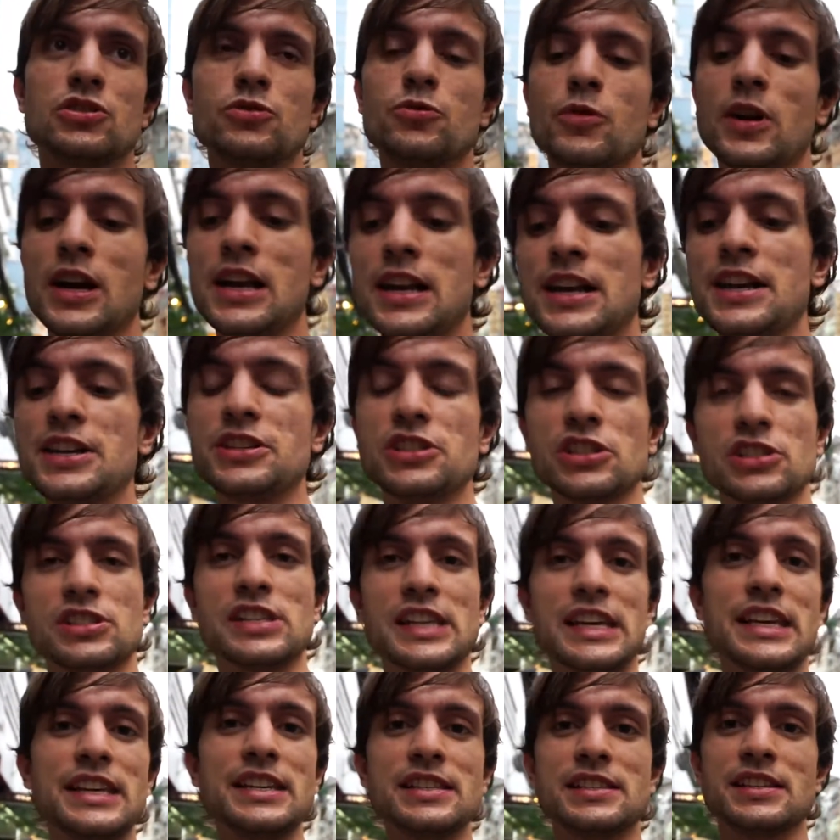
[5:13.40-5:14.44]
Really
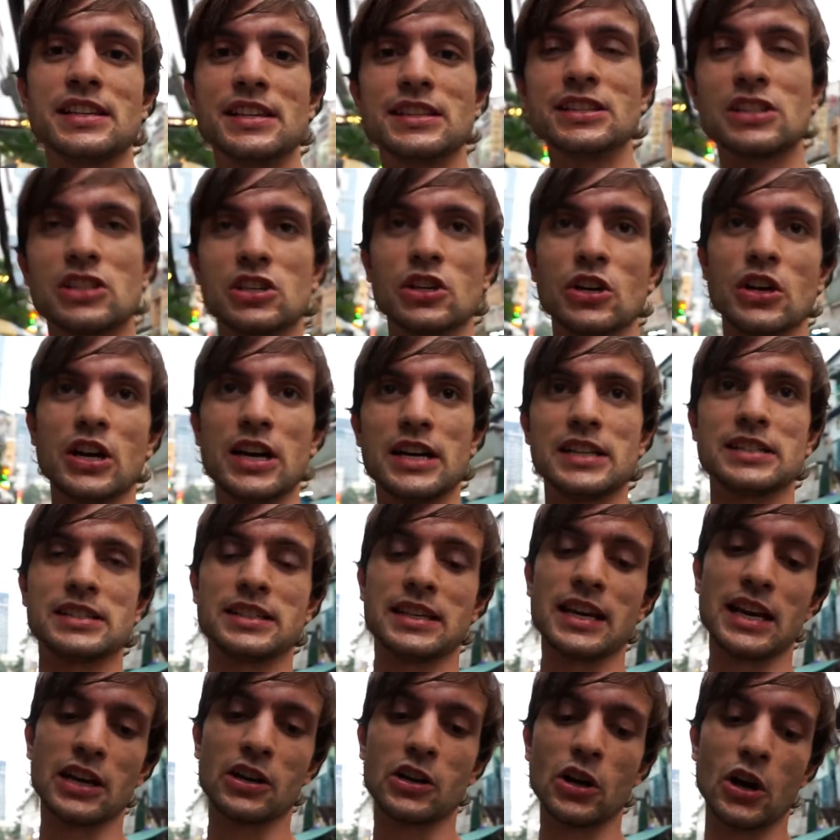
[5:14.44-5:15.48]
just ease into
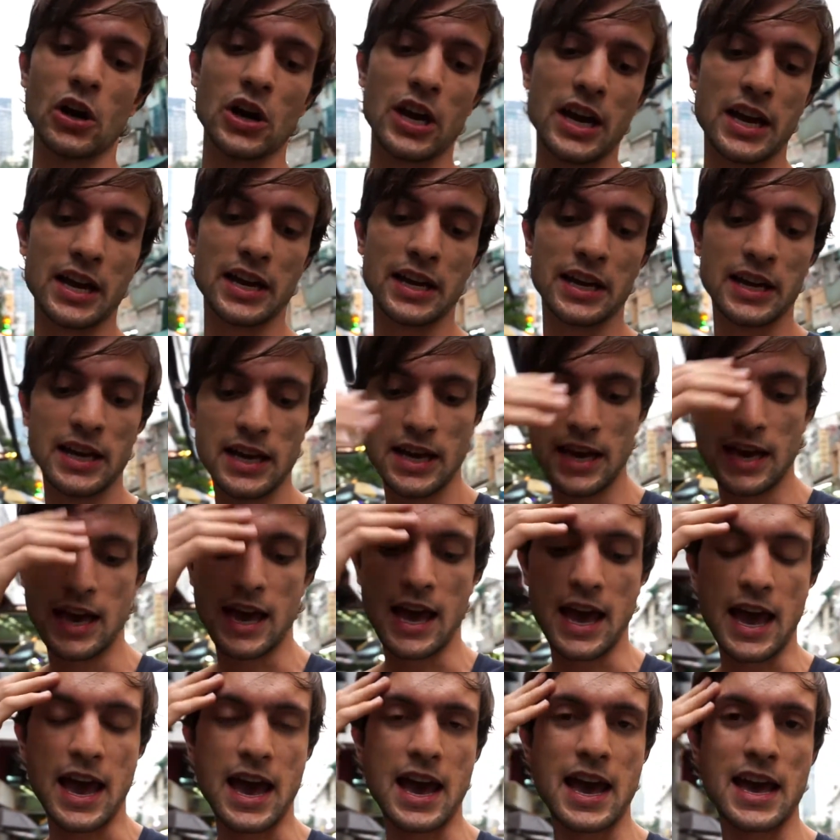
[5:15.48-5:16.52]
it, get going,
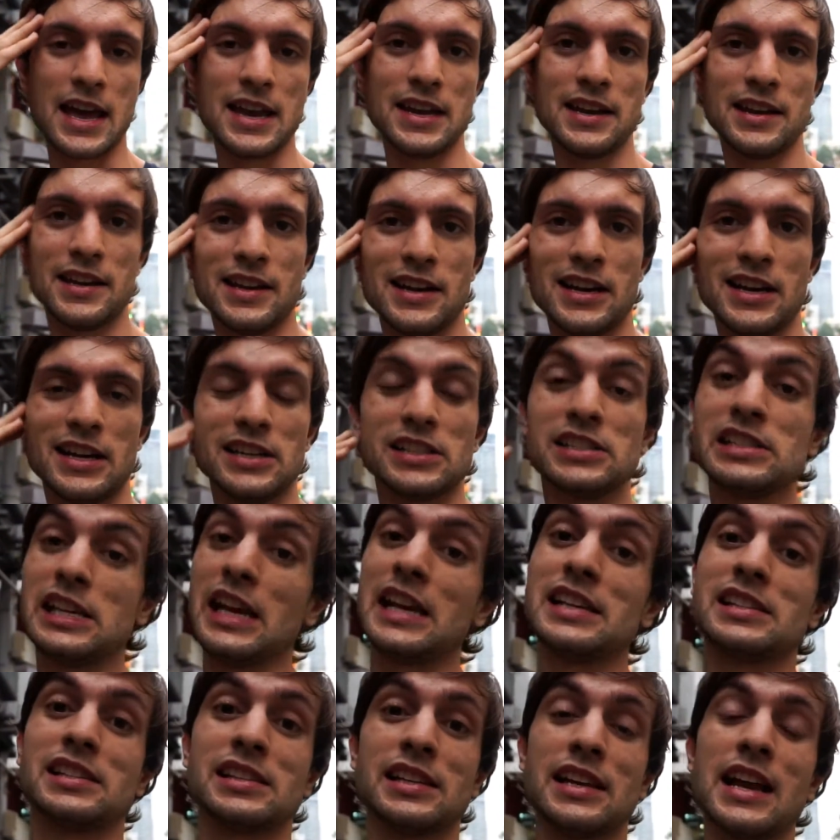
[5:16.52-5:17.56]
and
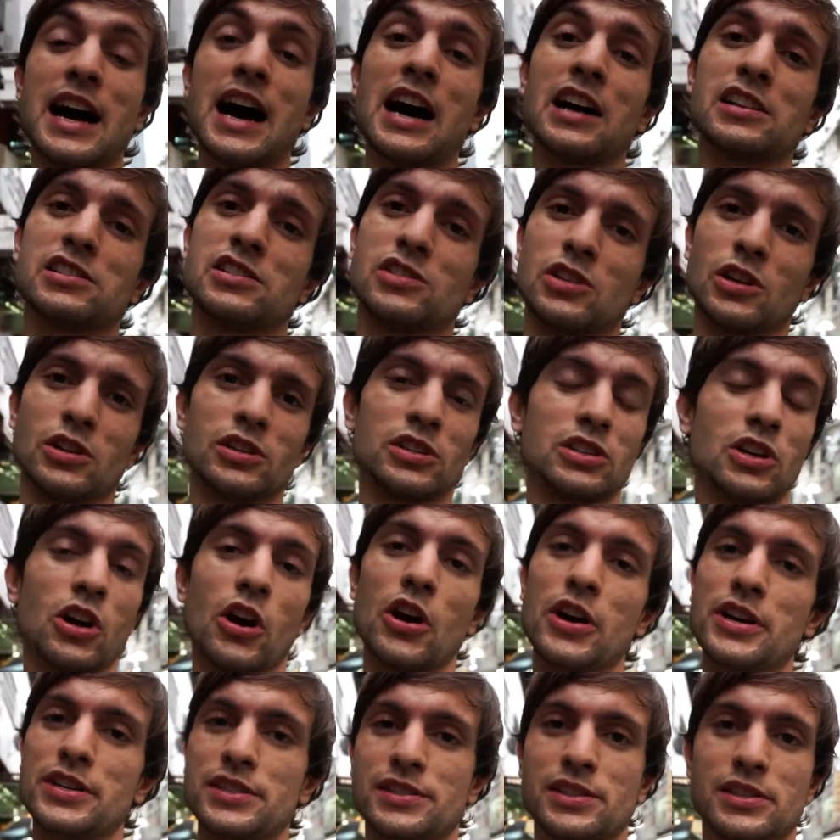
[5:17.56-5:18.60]
test it out. Don't
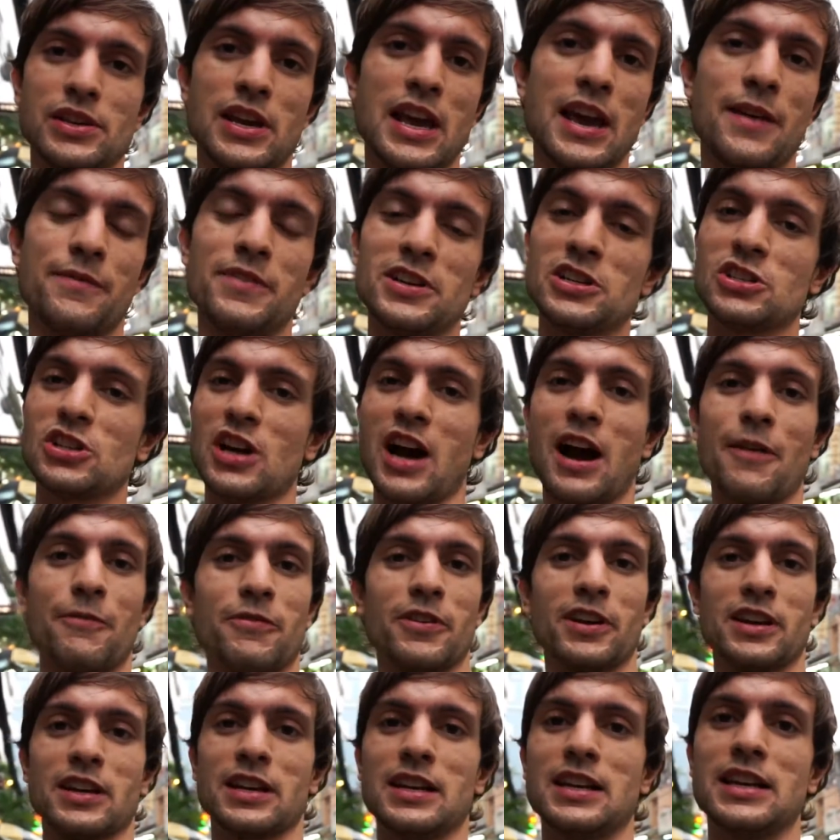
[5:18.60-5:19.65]
go into heavy
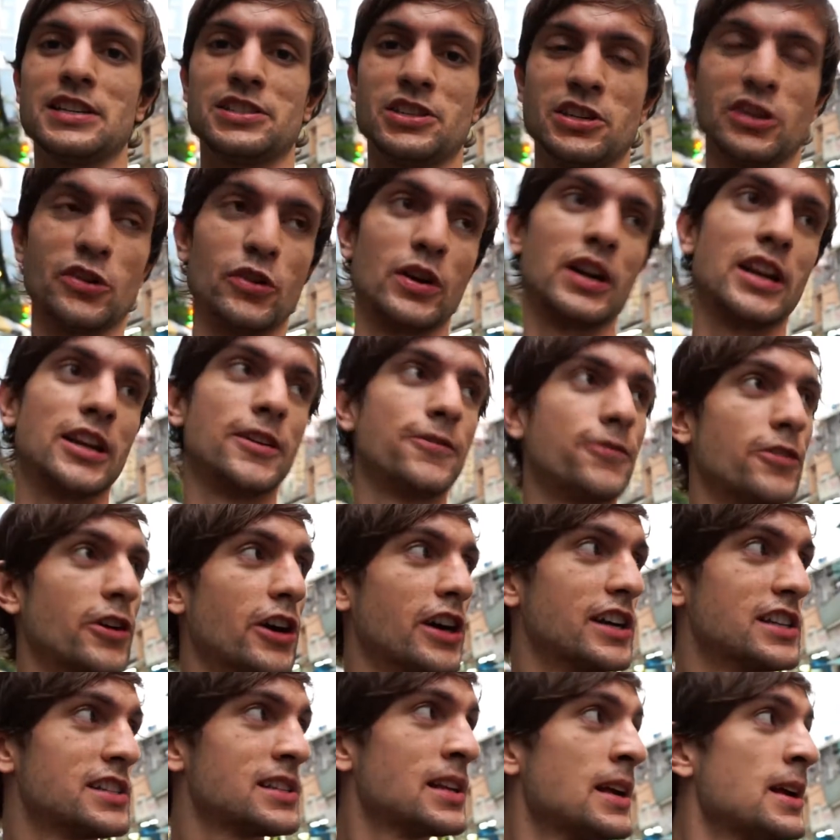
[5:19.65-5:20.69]
traffic unless you're ready
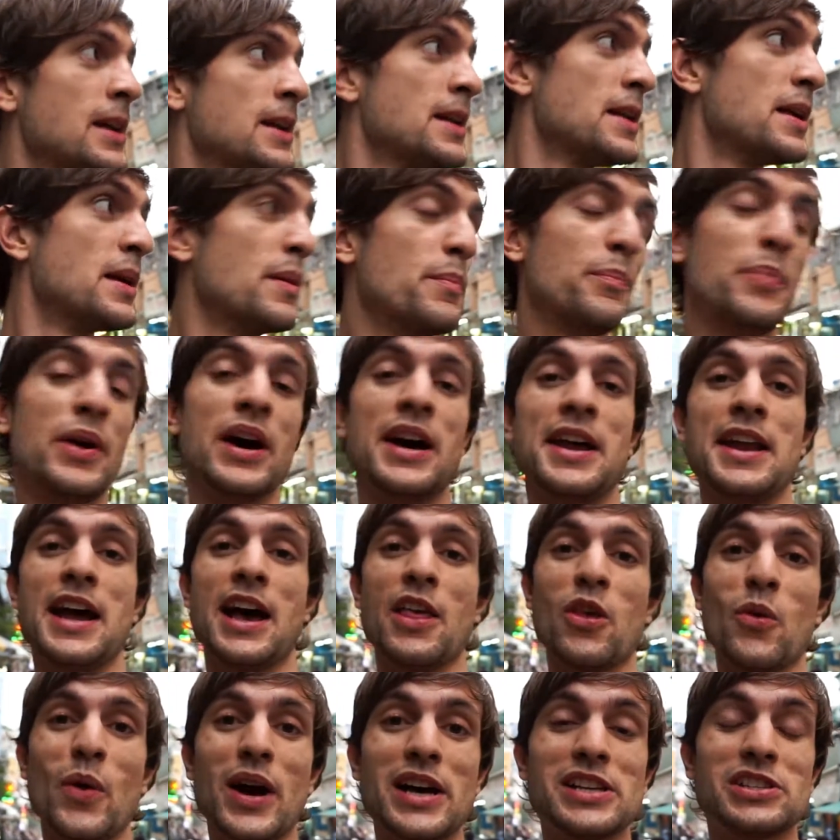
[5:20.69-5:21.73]
for it. But
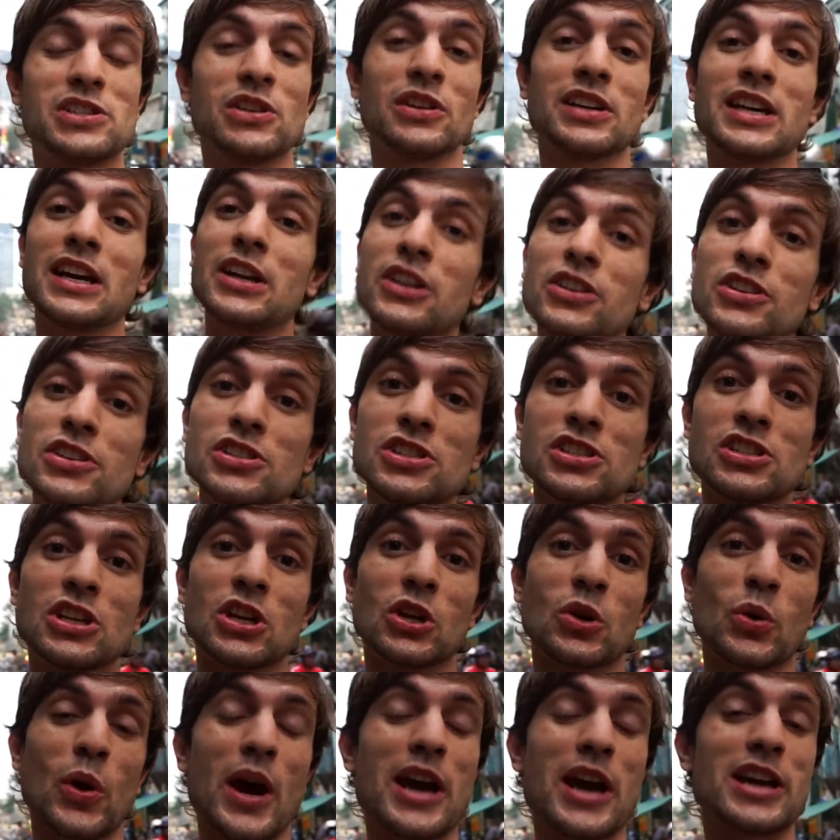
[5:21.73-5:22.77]
otherwise, you'll get used to
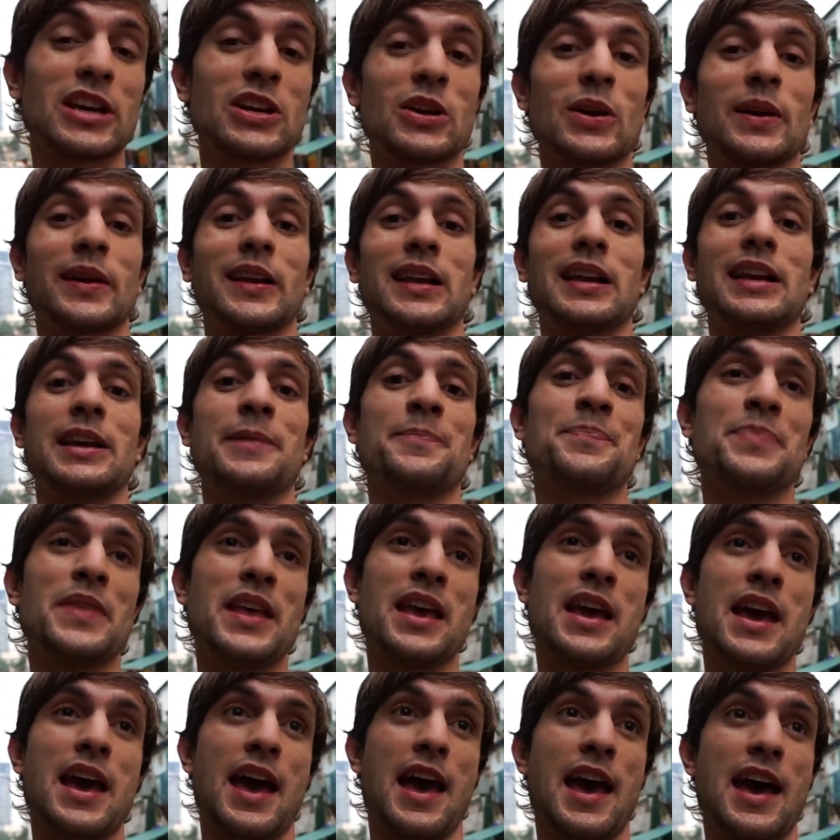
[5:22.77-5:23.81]
it quite quickly.
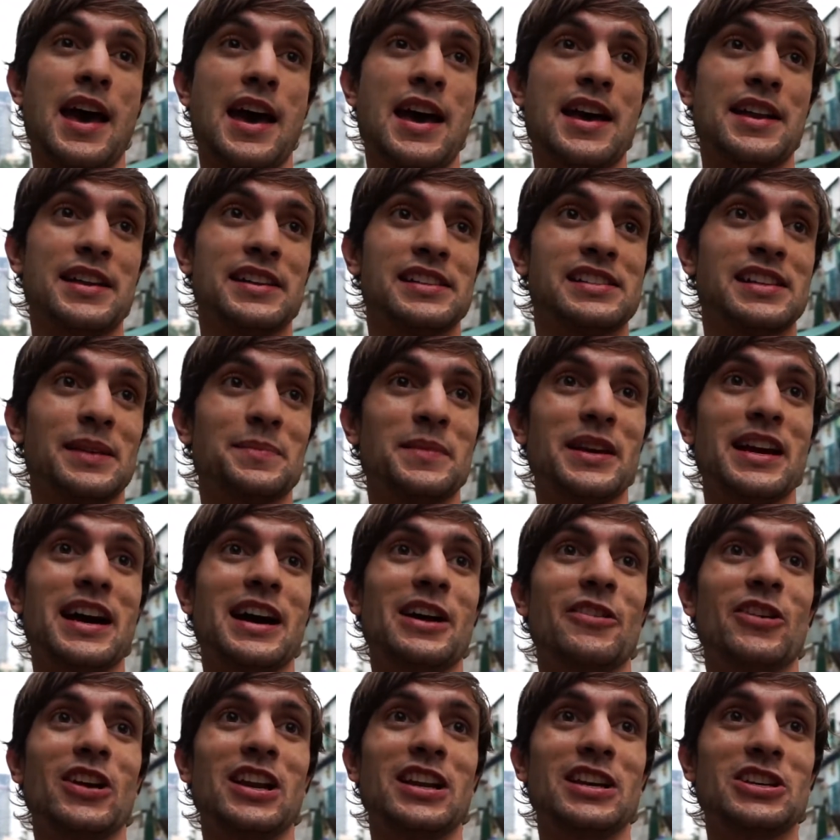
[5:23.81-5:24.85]
And it's something I
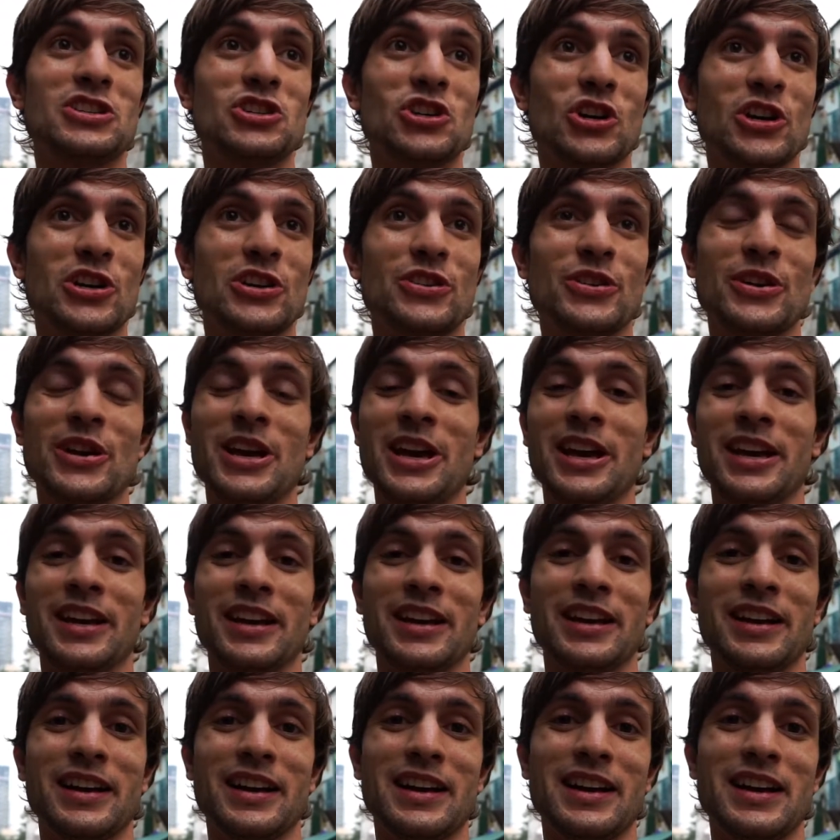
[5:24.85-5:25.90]
really enjoy
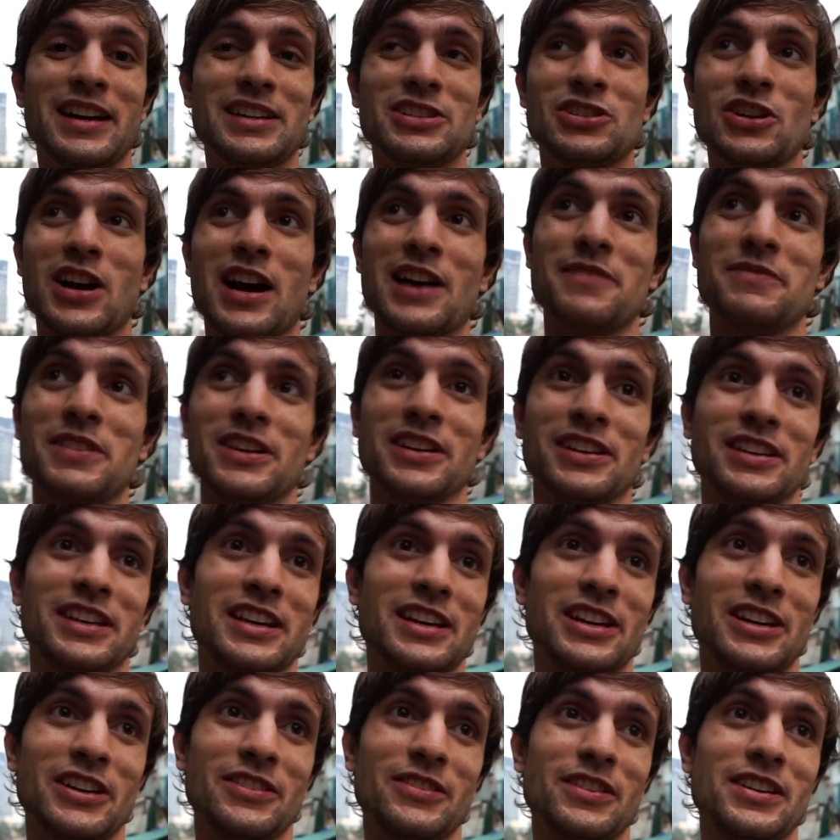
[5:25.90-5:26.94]
doing, driving
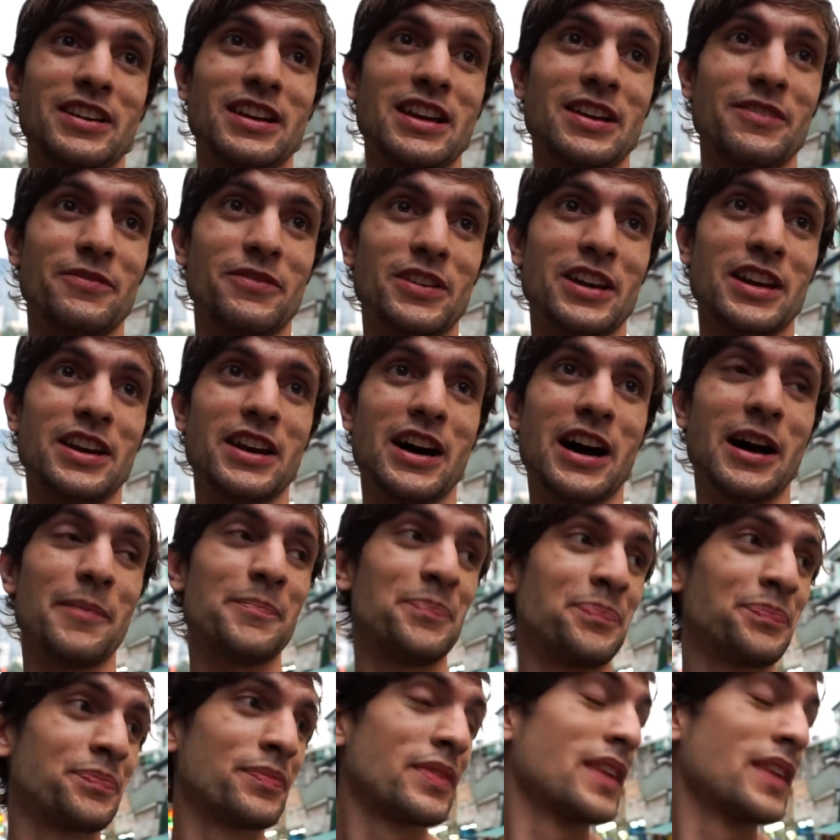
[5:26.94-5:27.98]
here in Vietnam.